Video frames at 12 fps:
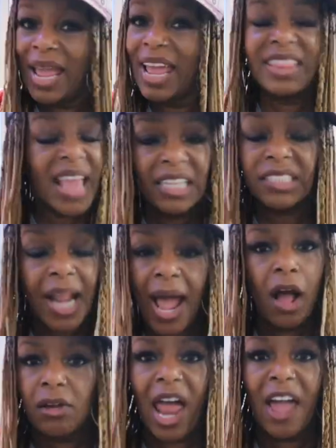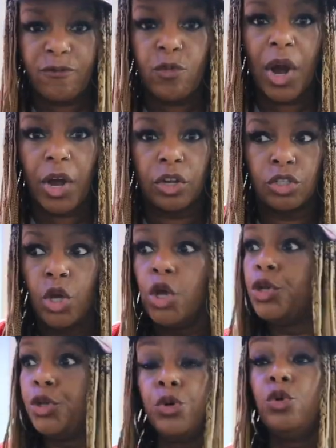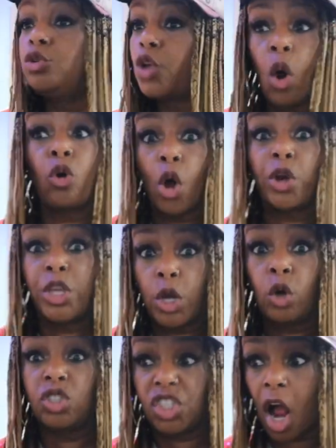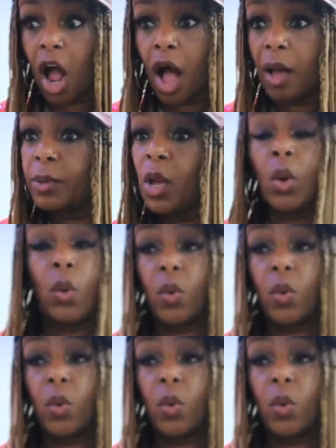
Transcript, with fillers: And that's not how life works. You don't go to your job,